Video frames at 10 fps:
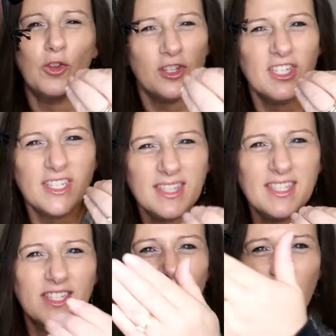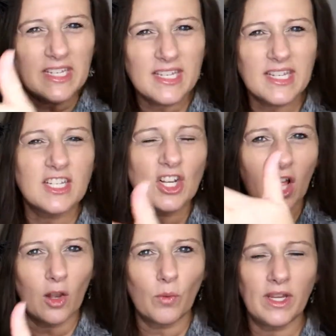you just, this vintage
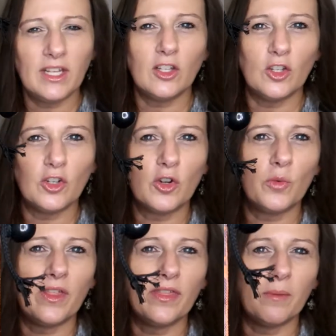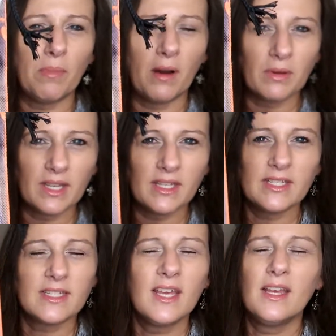Halloween look with the
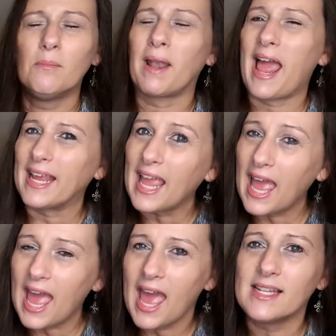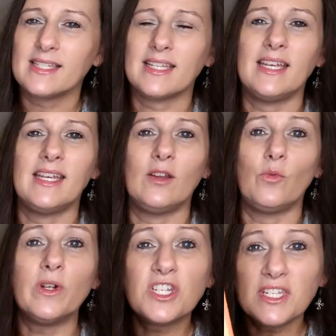pumpkins, black cats, and
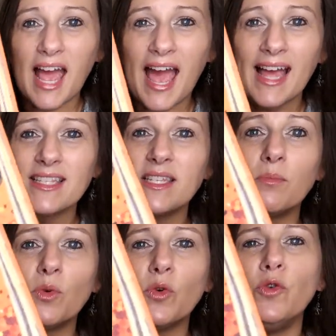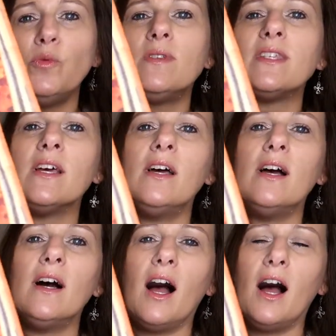witches hats and brooms.
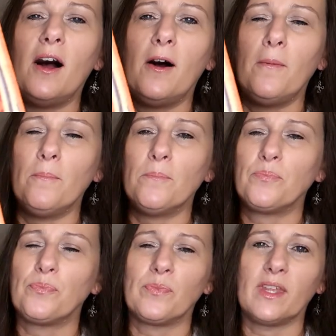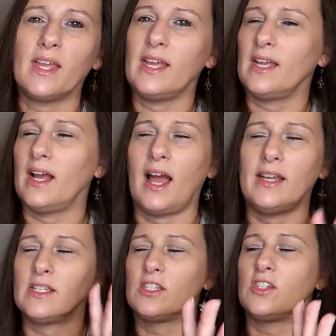I
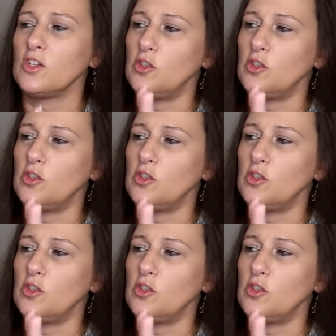just